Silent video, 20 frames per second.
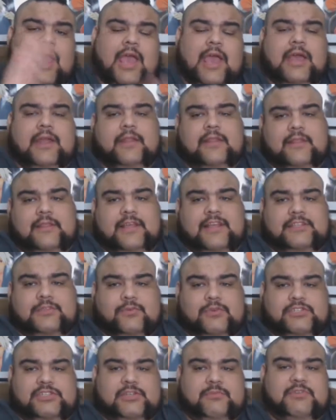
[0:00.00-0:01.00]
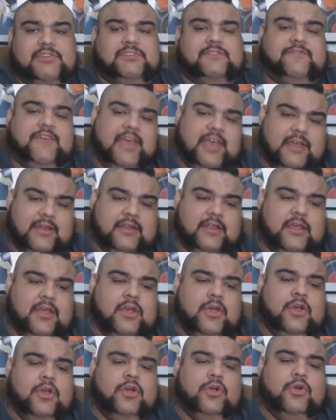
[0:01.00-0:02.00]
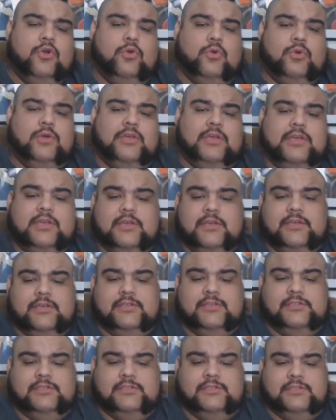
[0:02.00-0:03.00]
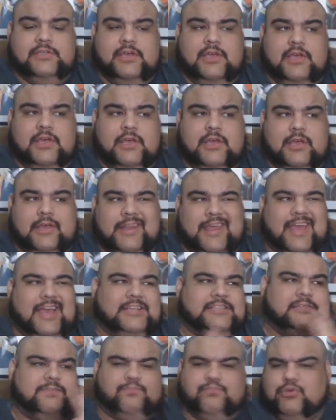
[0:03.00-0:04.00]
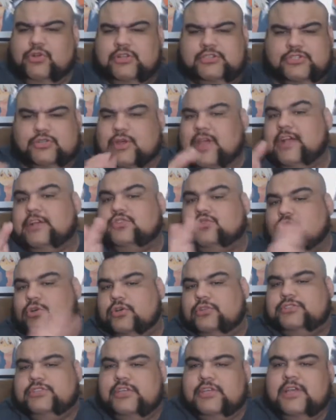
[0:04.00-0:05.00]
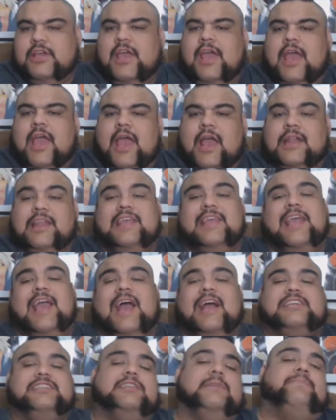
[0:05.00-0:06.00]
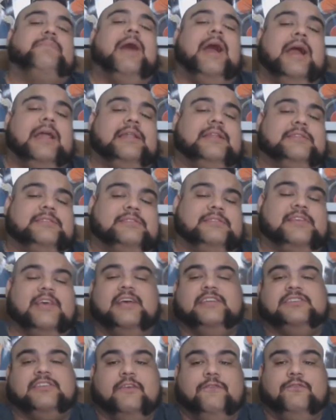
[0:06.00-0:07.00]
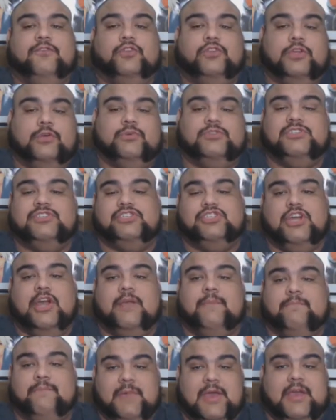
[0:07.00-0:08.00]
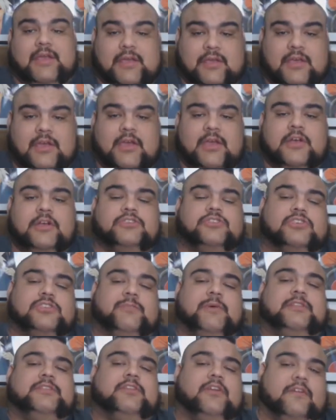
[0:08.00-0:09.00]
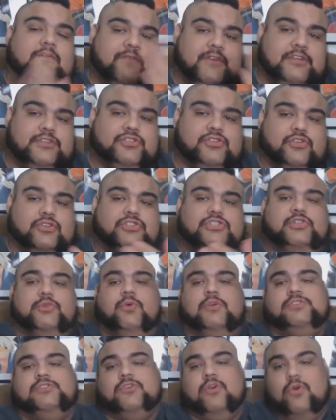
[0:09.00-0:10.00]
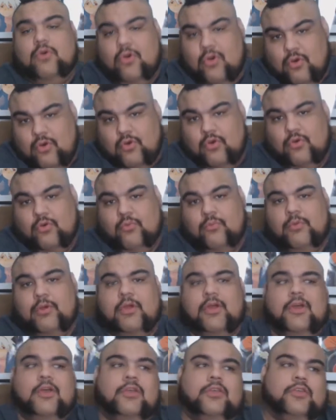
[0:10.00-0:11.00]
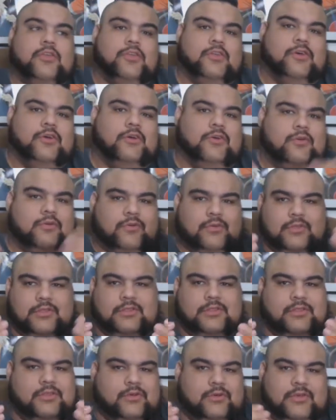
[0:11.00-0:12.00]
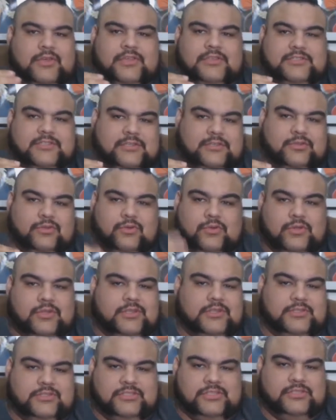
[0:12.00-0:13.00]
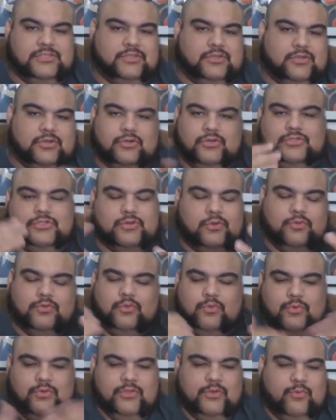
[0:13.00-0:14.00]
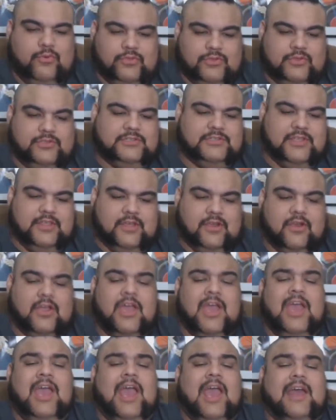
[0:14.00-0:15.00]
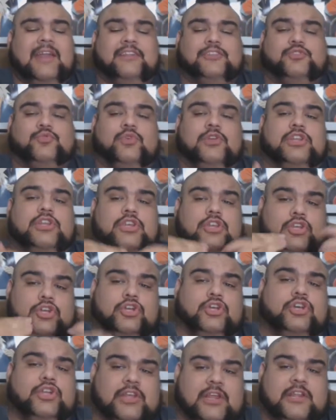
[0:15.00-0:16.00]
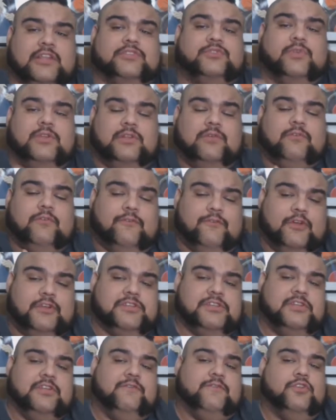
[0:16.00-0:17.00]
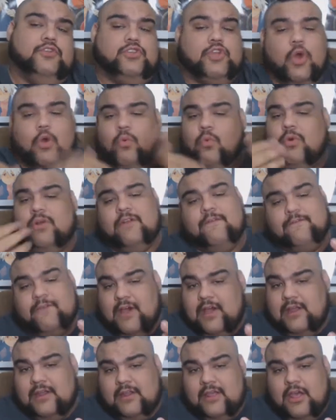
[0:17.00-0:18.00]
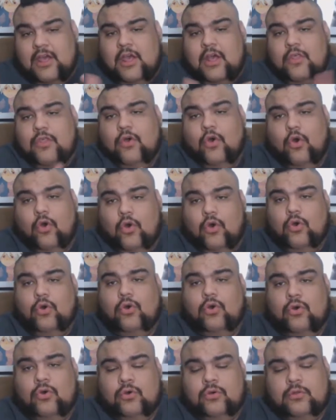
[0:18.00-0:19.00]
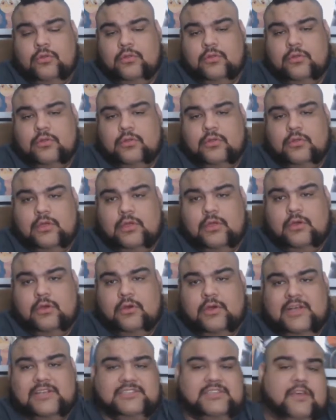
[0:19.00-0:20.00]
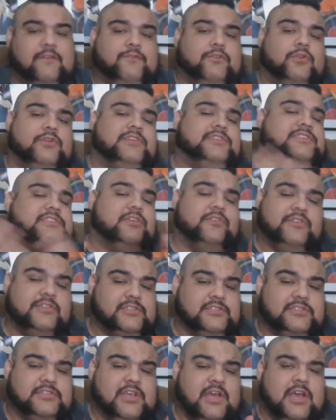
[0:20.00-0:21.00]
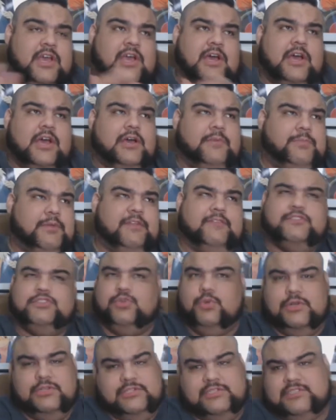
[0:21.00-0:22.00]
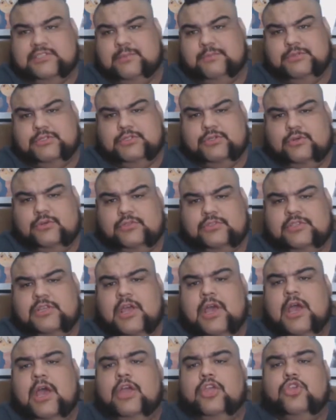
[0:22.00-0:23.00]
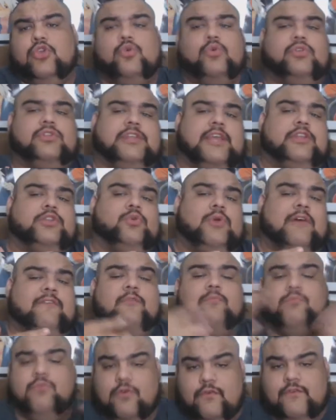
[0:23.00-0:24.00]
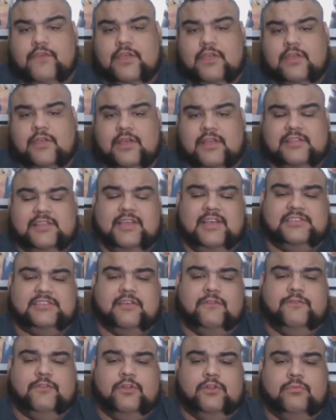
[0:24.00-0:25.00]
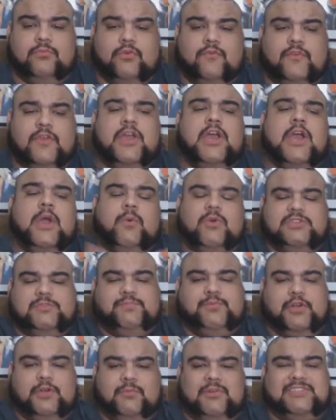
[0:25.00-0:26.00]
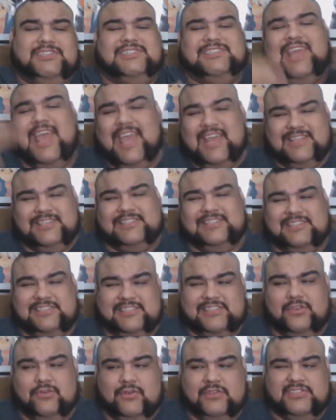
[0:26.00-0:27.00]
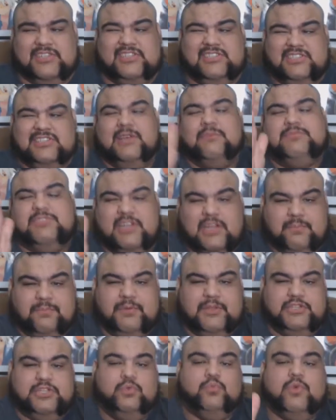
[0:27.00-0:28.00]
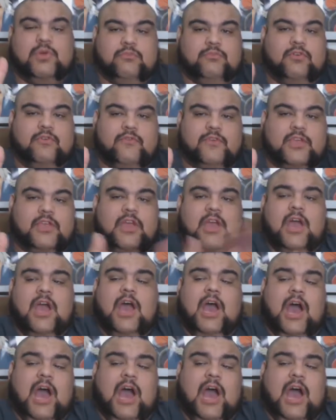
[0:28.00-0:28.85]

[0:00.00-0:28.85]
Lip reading: And that's when she meets Van, who is an ex-prince or ex-royalty, and he actually pilots the Escaflowne, which is a giant mech. So it's about their adventure. She wants to go home. You know, he's a dude, she's a girl, so the will they want this there. And it's really good, and it's really refreshing. If you don't want to find the whole Escaflowne series, I believe it's 26 episodes. They do have a movie, the Escaflowne movie, which pretty much takes the series and sums it up into one movie.